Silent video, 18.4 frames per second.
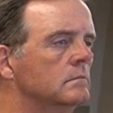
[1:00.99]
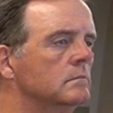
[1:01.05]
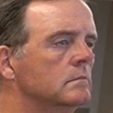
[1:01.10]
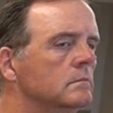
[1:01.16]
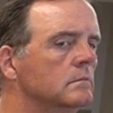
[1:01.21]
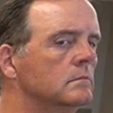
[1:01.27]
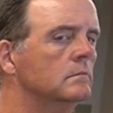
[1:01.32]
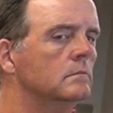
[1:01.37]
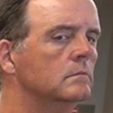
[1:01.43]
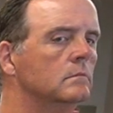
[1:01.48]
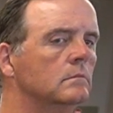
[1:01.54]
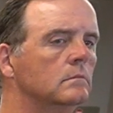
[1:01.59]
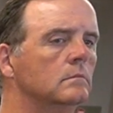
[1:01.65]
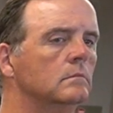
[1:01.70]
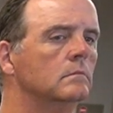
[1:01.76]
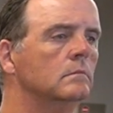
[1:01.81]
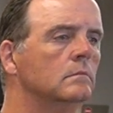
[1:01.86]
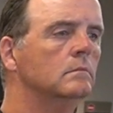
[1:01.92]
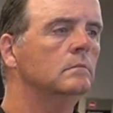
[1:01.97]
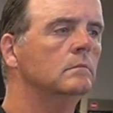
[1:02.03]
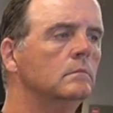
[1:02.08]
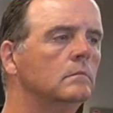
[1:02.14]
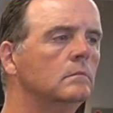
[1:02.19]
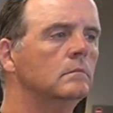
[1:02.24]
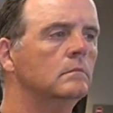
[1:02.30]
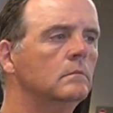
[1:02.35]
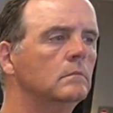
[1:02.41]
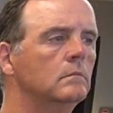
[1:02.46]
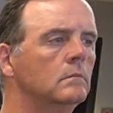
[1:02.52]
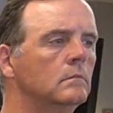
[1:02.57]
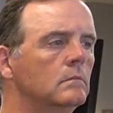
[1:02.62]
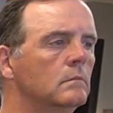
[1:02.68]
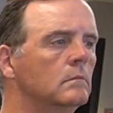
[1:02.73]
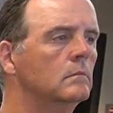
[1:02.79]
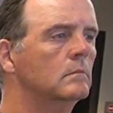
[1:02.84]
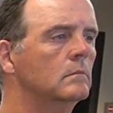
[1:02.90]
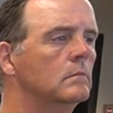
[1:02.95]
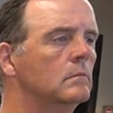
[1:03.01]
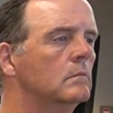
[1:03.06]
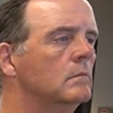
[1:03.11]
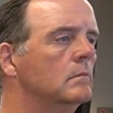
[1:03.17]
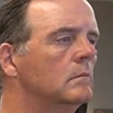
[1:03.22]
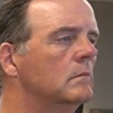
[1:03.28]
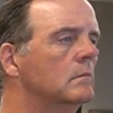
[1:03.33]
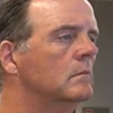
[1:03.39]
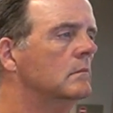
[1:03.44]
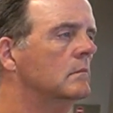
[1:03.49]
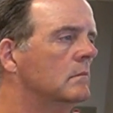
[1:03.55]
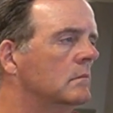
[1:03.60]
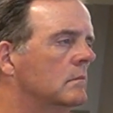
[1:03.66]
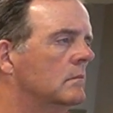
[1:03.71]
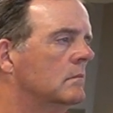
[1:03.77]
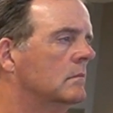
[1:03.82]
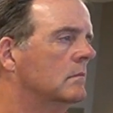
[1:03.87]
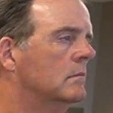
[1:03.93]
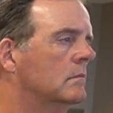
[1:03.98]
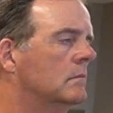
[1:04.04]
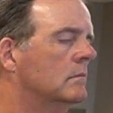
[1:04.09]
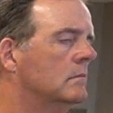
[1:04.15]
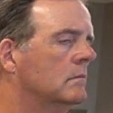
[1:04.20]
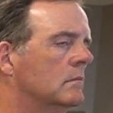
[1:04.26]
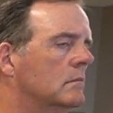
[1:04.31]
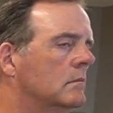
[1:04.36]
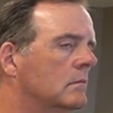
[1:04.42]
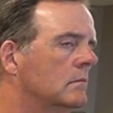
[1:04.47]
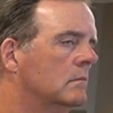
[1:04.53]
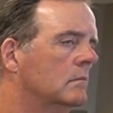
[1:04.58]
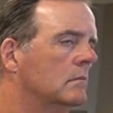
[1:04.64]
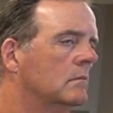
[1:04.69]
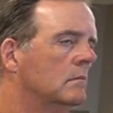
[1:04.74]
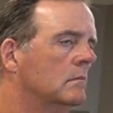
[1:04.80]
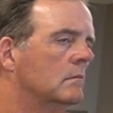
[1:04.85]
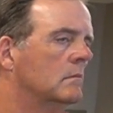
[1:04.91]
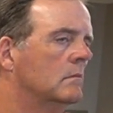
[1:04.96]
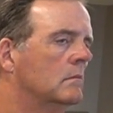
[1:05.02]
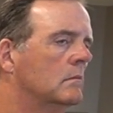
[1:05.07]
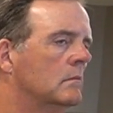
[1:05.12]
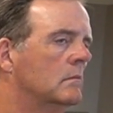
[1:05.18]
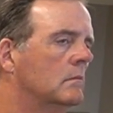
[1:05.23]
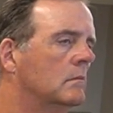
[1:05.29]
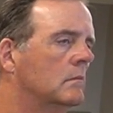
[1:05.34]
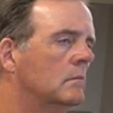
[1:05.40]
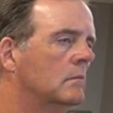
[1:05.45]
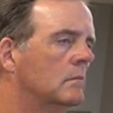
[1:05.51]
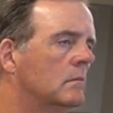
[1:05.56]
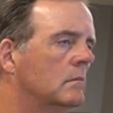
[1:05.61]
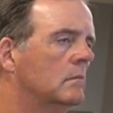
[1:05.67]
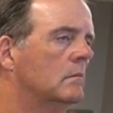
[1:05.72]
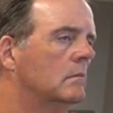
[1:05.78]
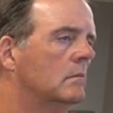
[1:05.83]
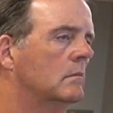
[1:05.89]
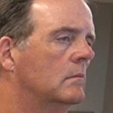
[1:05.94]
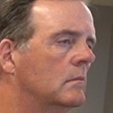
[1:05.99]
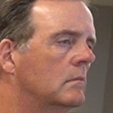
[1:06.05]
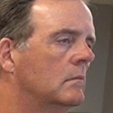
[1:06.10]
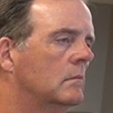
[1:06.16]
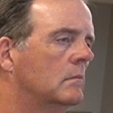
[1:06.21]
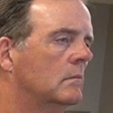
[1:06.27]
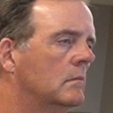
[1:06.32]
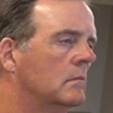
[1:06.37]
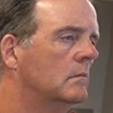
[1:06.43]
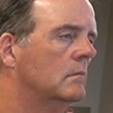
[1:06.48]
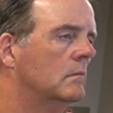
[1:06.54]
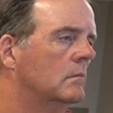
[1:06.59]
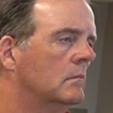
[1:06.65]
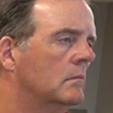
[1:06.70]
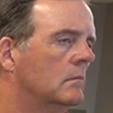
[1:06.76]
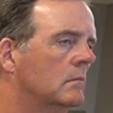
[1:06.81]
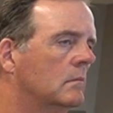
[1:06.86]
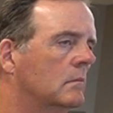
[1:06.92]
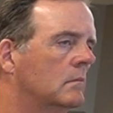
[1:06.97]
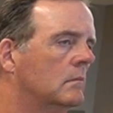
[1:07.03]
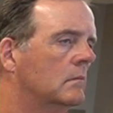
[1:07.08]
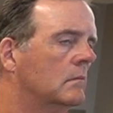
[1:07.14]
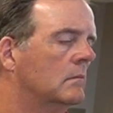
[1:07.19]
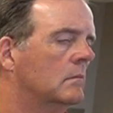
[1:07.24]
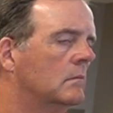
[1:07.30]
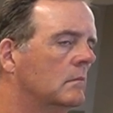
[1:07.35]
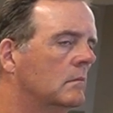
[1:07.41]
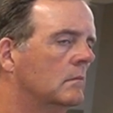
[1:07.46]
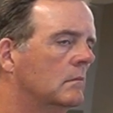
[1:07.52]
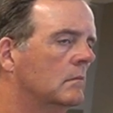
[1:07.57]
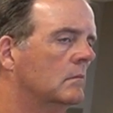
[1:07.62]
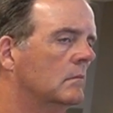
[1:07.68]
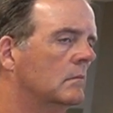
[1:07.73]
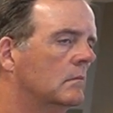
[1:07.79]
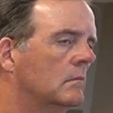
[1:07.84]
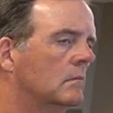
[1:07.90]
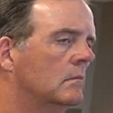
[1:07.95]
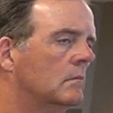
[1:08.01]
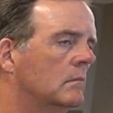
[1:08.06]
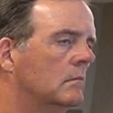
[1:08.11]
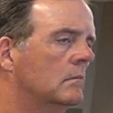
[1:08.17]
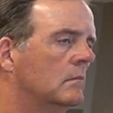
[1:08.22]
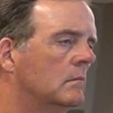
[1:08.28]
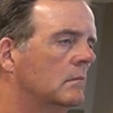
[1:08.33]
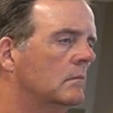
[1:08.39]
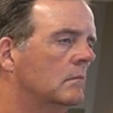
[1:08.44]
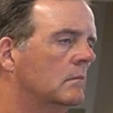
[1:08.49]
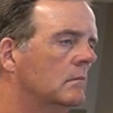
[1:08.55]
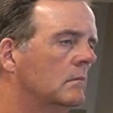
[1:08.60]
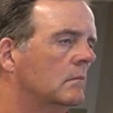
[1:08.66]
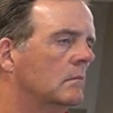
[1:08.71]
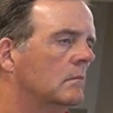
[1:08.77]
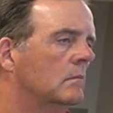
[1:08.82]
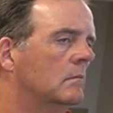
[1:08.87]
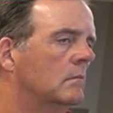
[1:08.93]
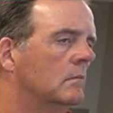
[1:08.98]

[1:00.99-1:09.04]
No words are spoken by the person on screen.